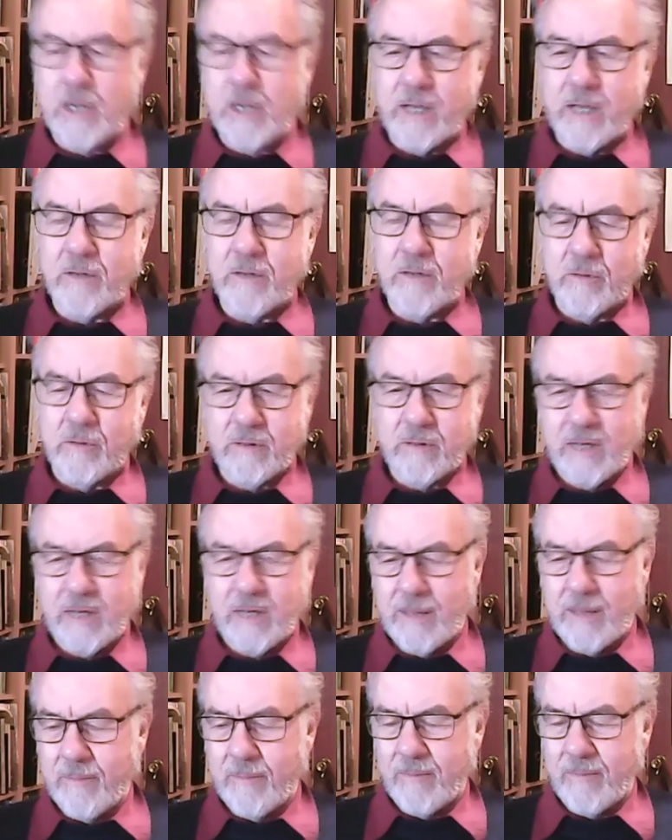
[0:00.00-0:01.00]
it all
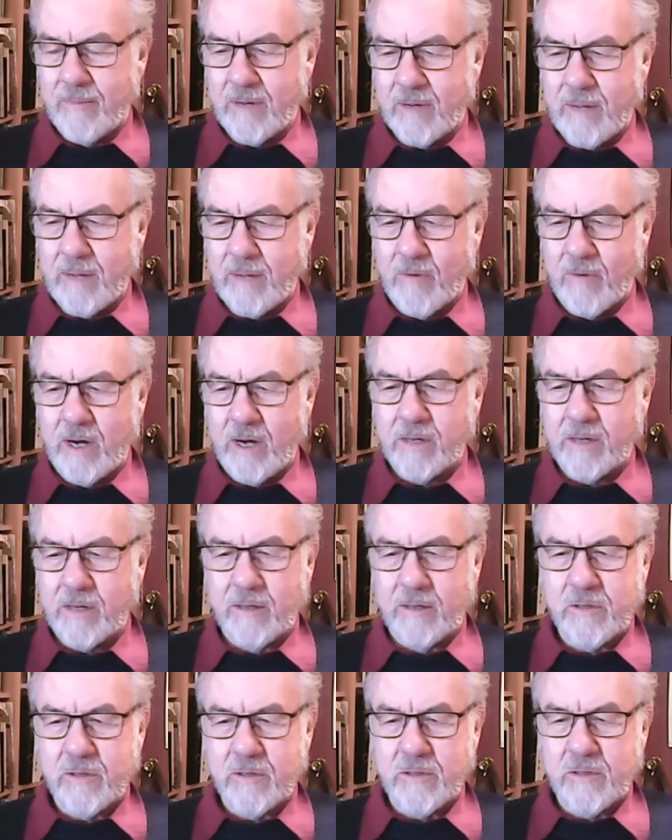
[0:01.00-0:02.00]
came came right,
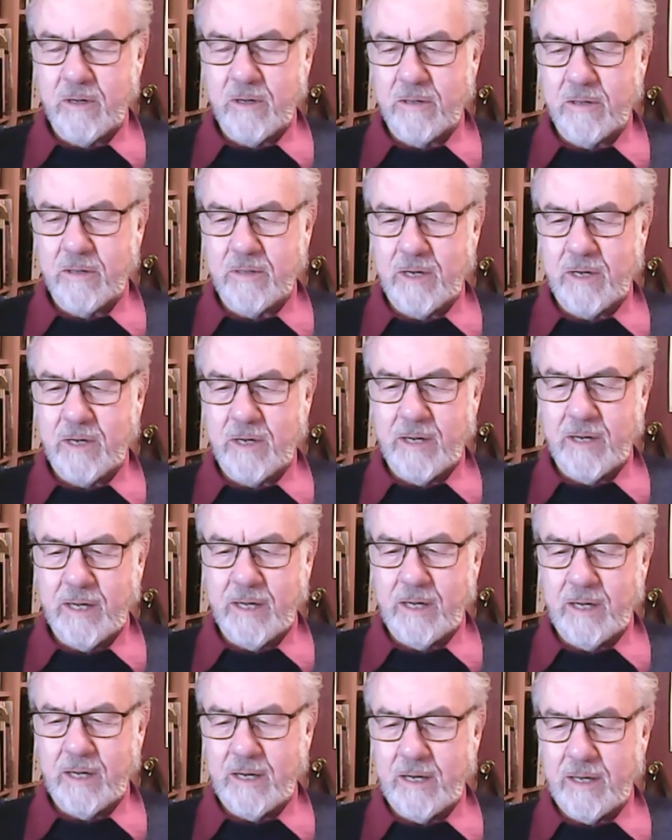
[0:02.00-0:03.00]
and and uh,
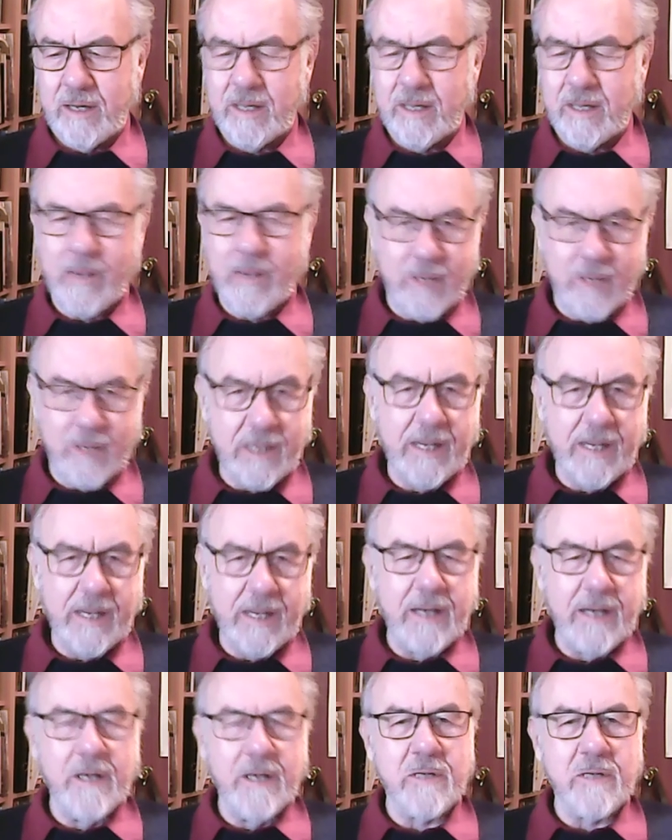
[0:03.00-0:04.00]
Ling, they were
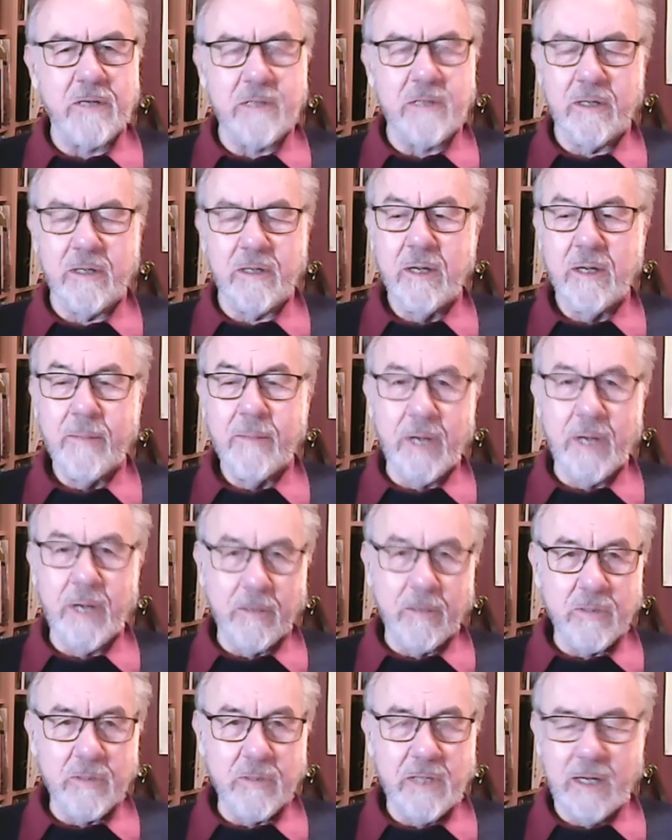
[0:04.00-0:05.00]
declared innocent.
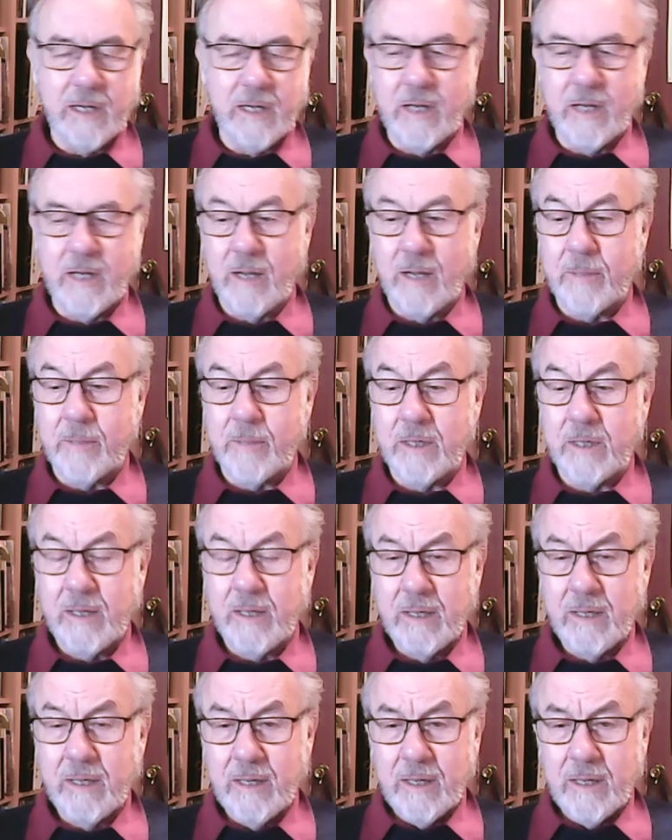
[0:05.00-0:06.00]
Michael's dead now, but
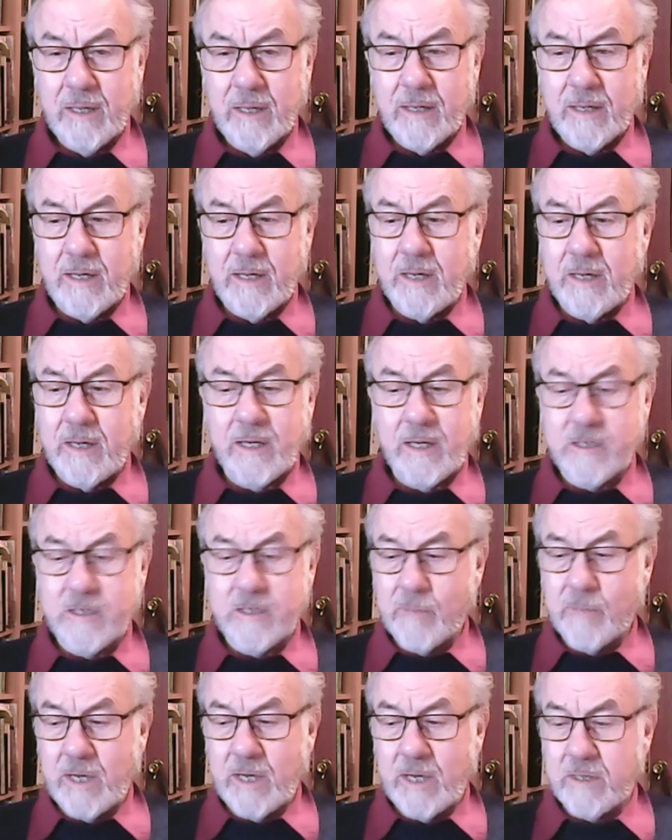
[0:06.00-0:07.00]
Lindy has
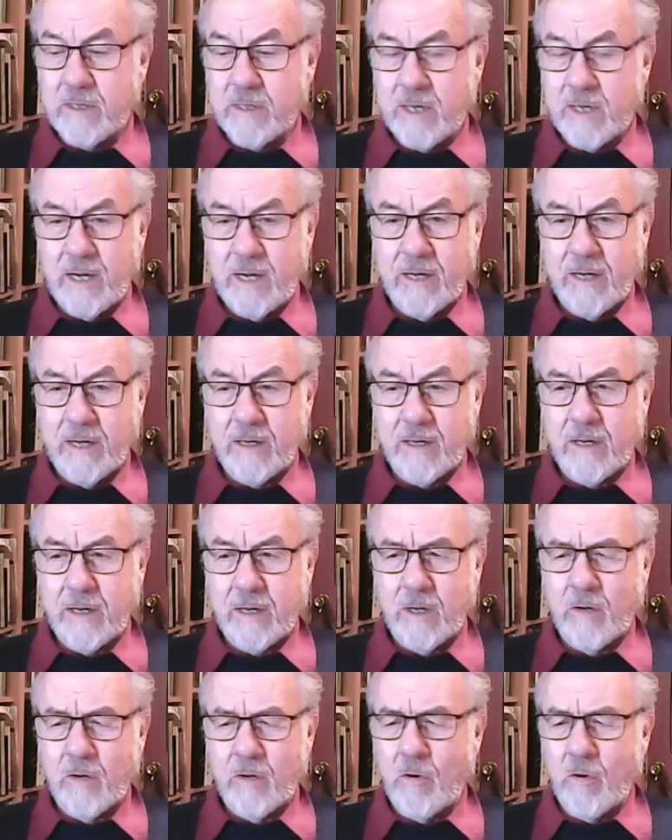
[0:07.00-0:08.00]
maintained an
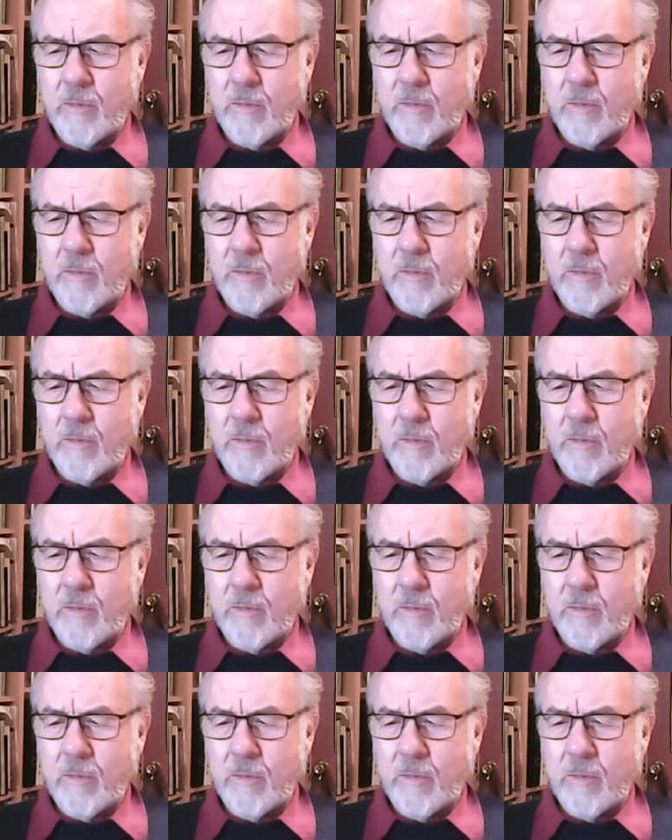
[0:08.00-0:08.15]
enormous